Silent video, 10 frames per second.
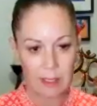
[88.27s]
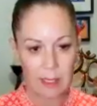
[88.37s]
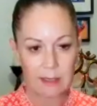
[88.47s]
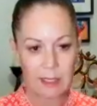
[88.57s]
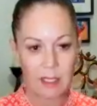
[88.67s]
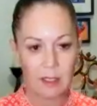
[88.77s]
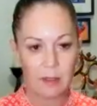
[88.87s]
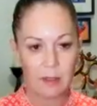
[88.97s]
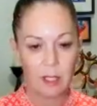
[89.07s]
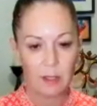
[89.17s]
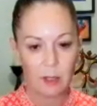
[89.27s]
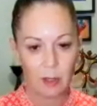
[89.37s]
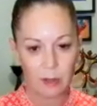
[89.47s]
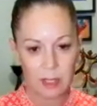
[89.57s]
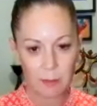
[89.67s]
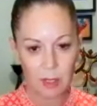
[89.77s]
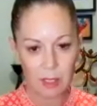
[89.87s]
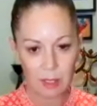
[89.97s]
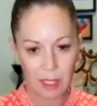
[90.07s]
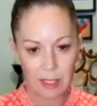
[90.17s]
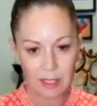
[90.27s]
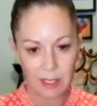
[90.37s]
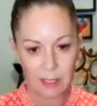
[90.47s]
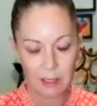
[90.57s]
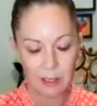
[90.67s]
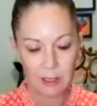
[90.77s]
And again, take another long, deep inhalation.